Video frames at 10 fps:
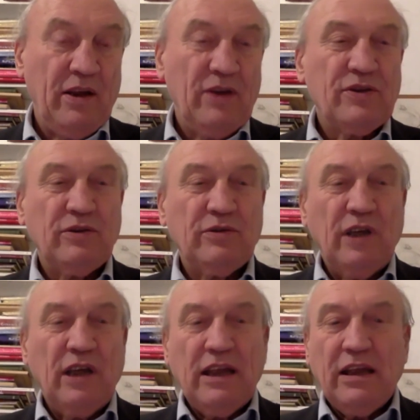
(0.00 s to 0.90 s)
so
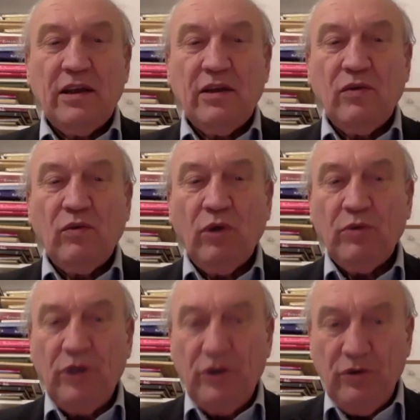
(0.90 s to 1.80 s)
what we
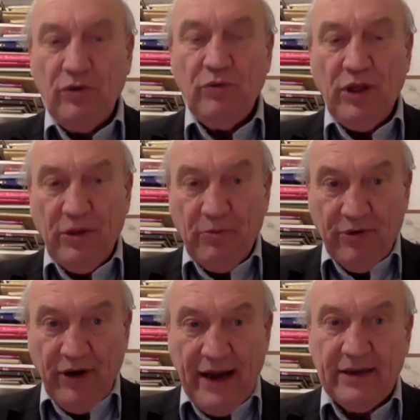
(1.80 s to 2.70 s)
do with the
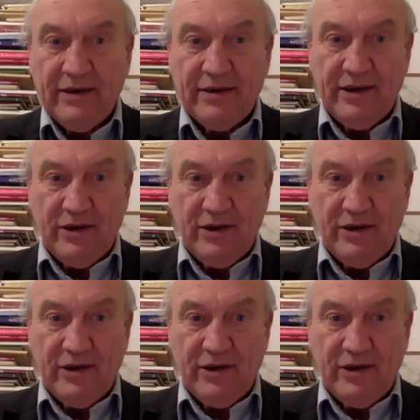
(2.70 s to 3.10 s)
practice is